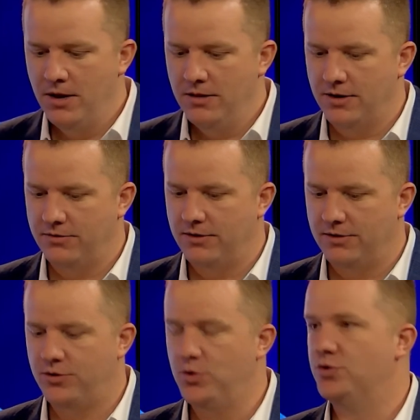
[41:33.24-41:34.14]

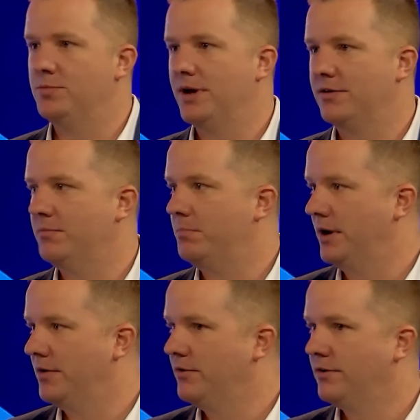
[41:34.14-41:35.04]
There's huge amounts of
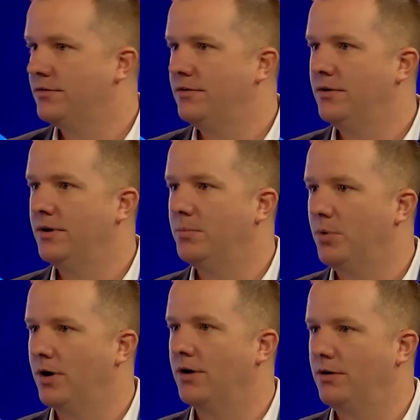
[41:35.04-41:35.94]
benefits
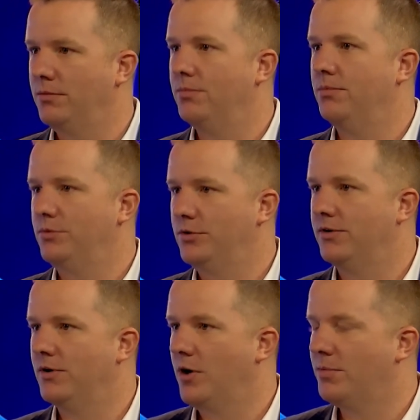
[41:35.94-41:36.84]
by
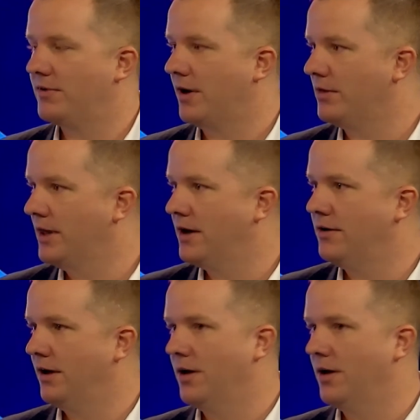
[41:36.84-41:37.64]
using hyperscale cloud.